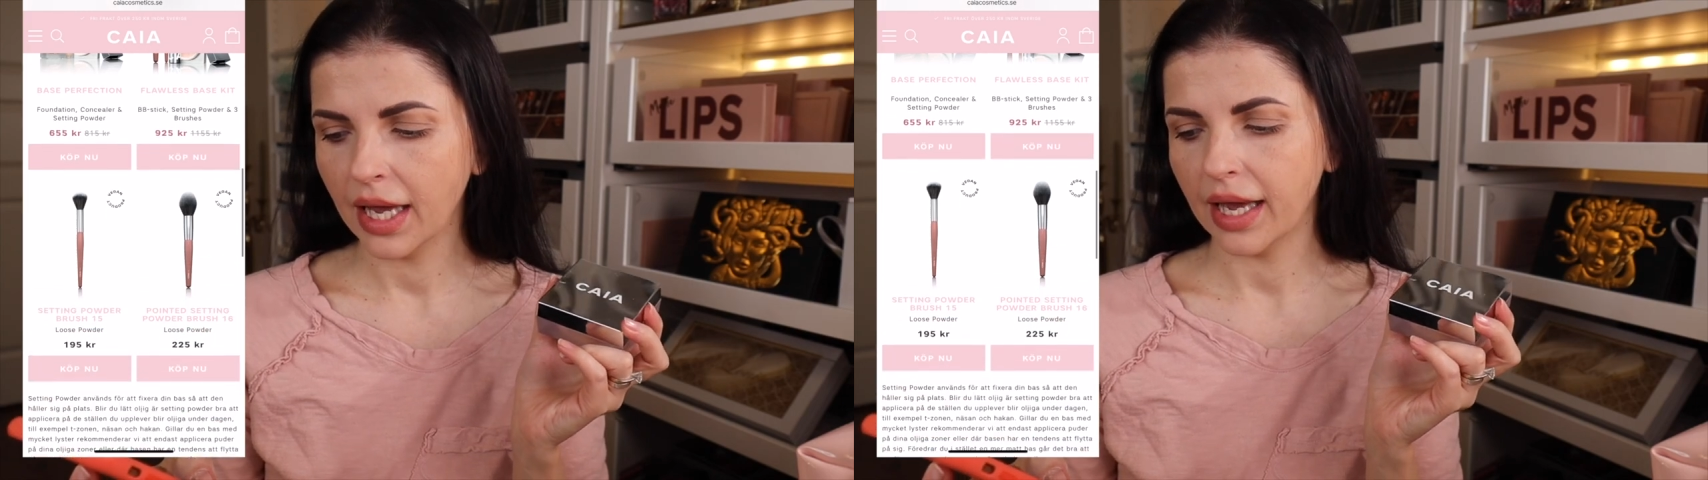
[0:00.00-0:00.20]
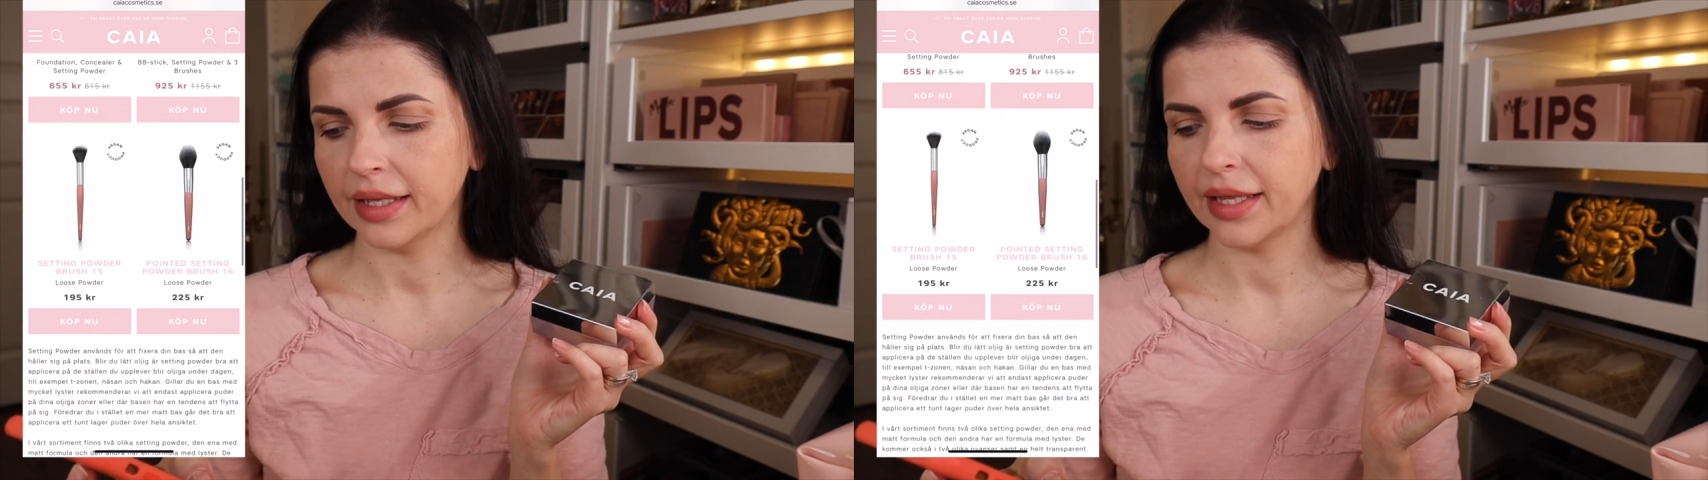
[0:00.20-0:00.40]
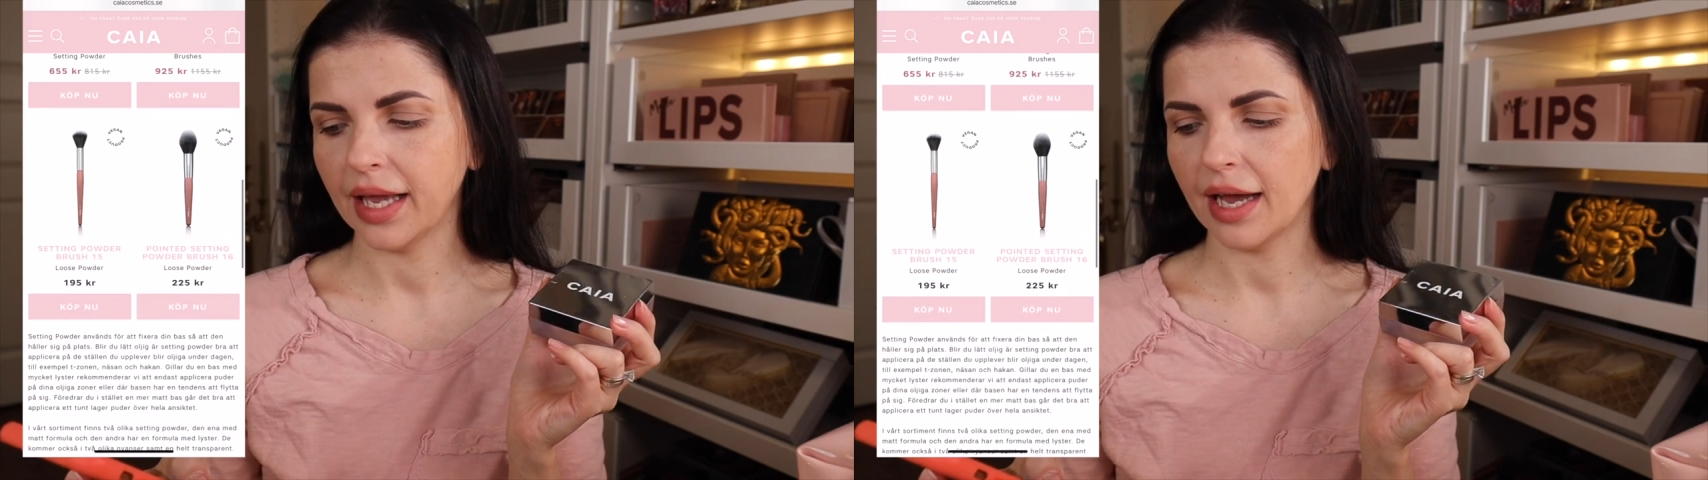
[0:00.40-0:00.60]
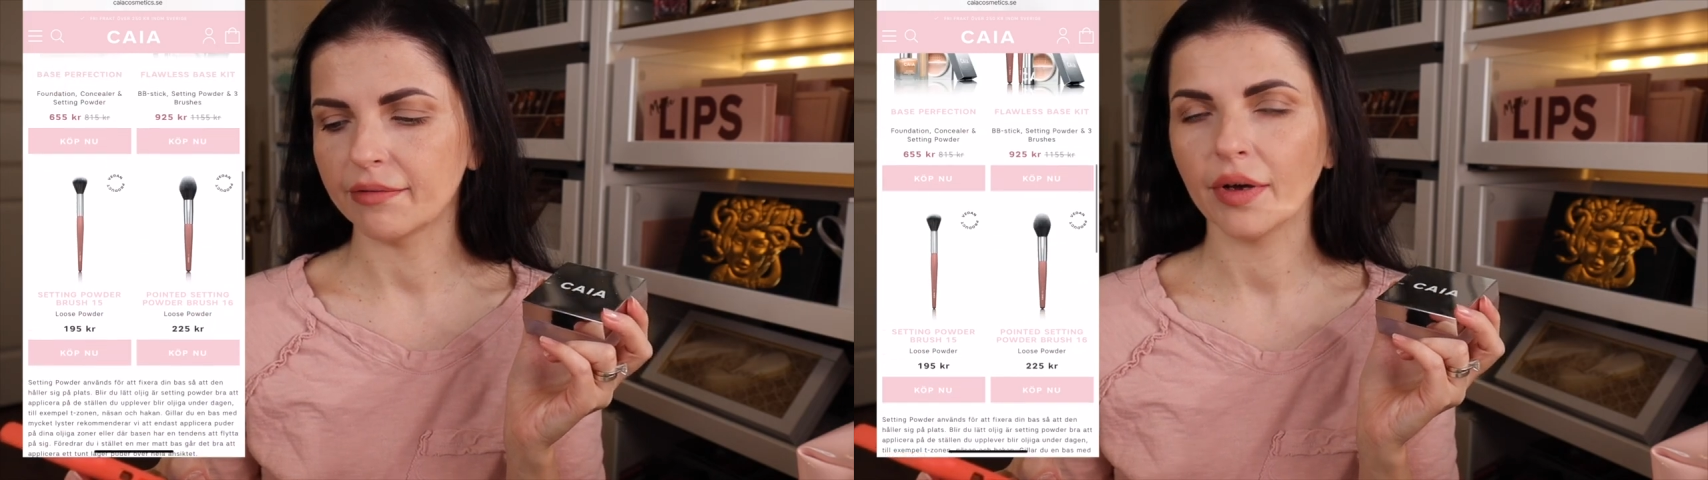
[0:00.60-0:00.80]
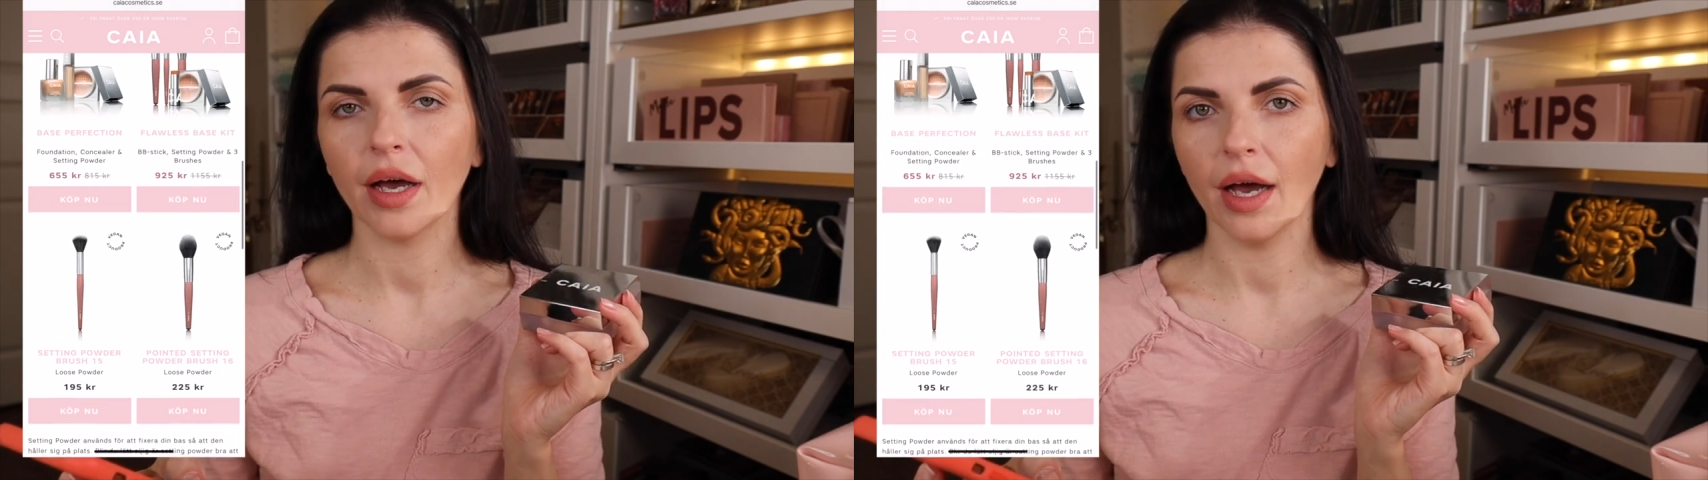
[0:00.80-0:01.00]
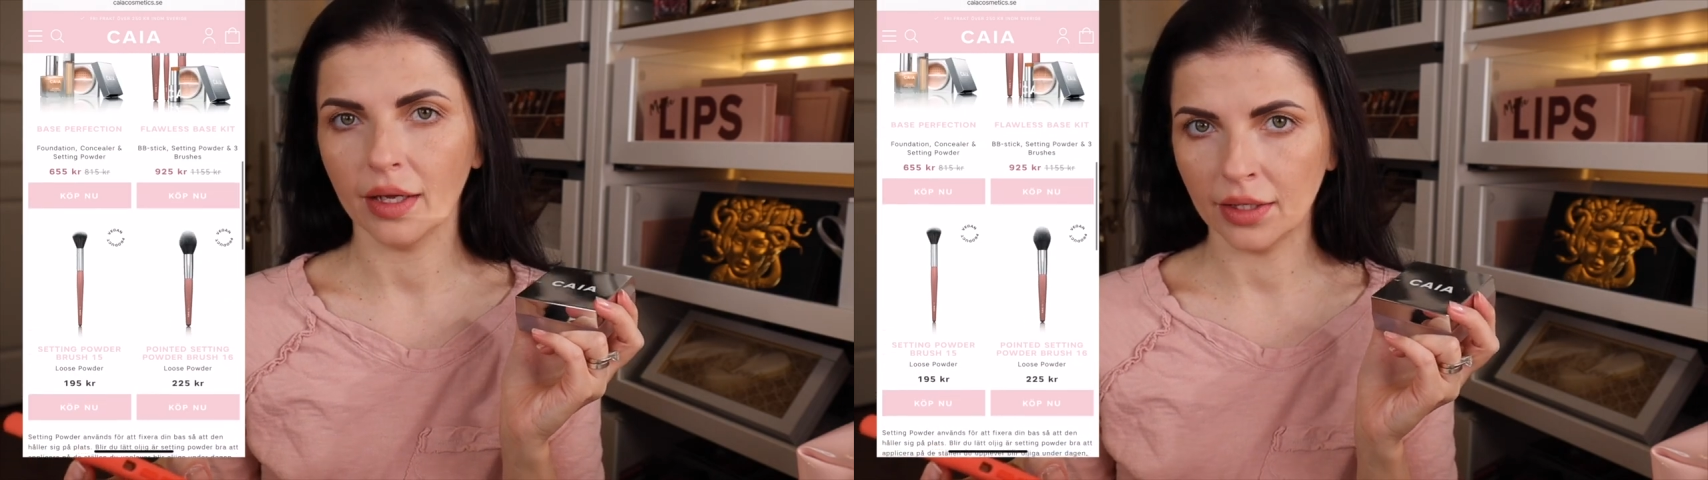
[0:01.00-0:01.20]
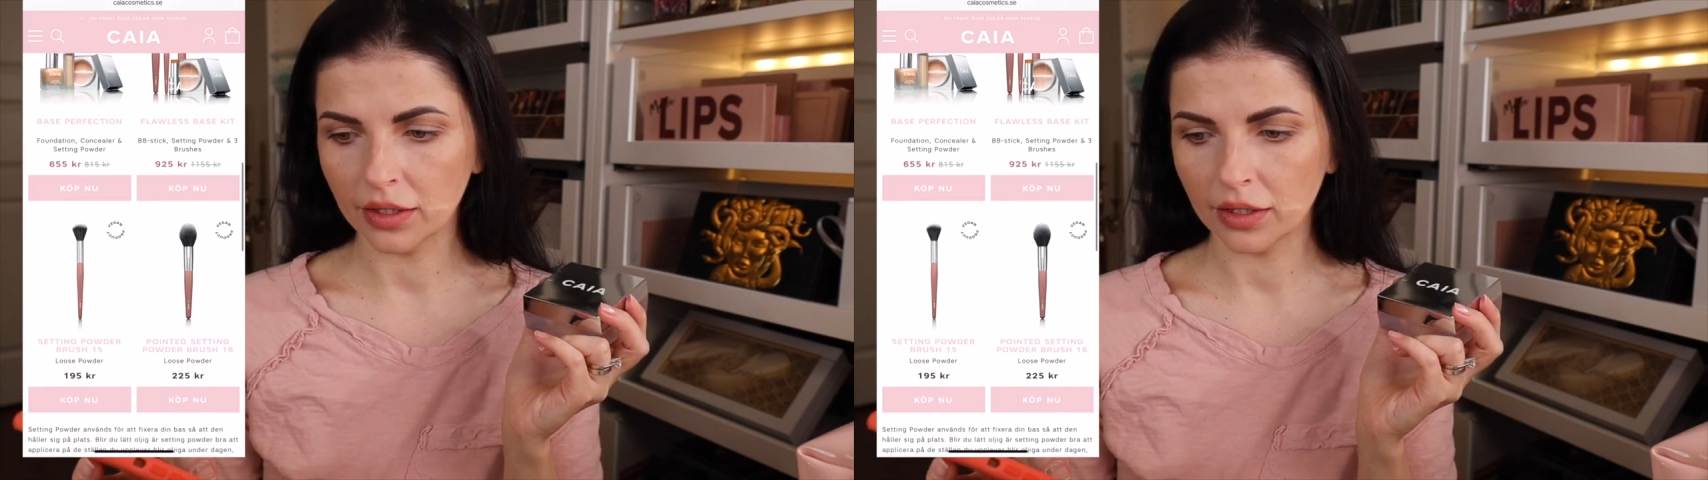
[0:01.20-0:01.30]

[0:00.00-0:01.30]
and they have honey